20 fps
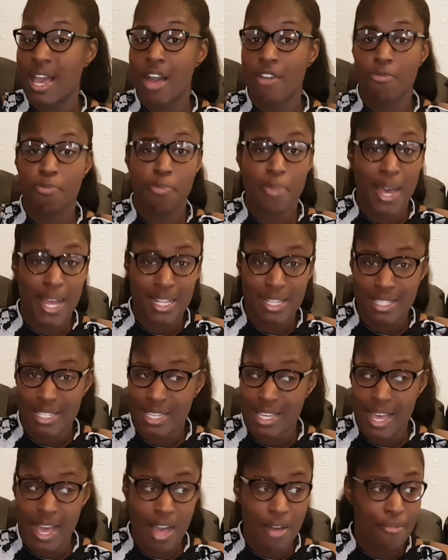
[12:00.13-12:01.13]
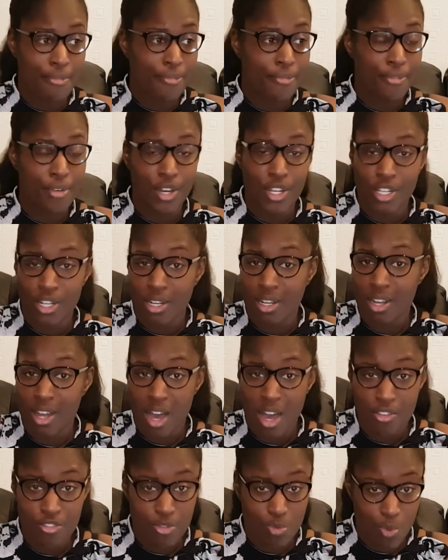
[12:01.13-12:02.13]
you have banter, you have fun,
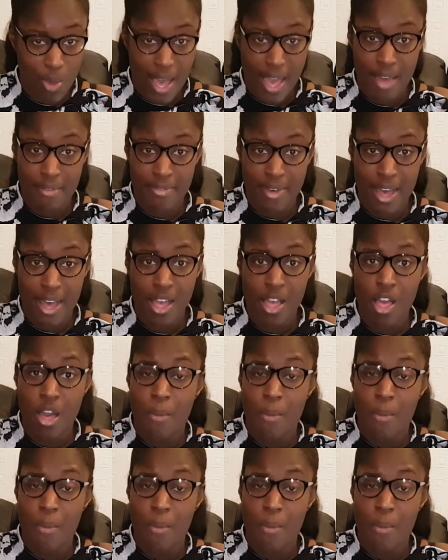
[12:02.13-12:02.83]
laughs, whatever.